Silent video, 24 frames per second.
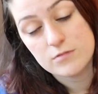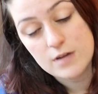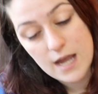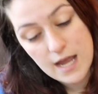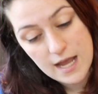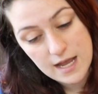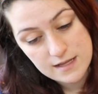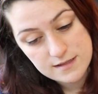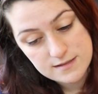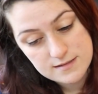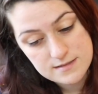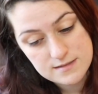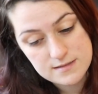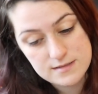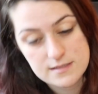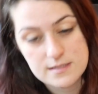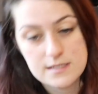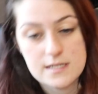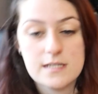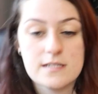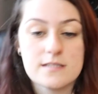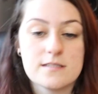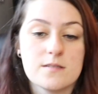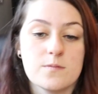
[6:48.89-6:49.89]
rats
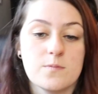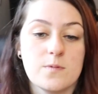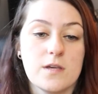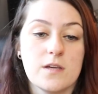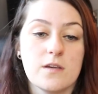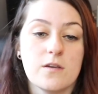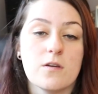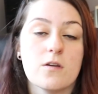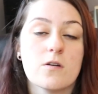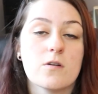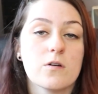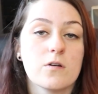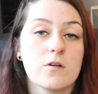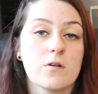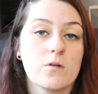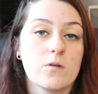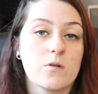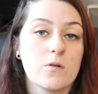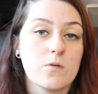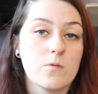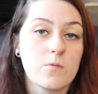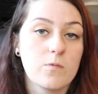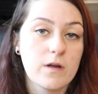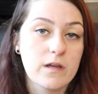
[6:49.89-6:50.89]
need to be
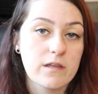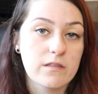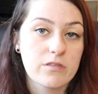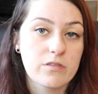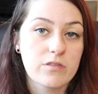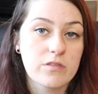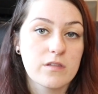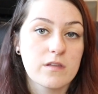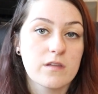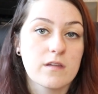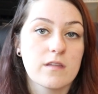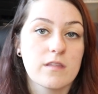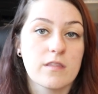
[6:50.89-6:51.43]
with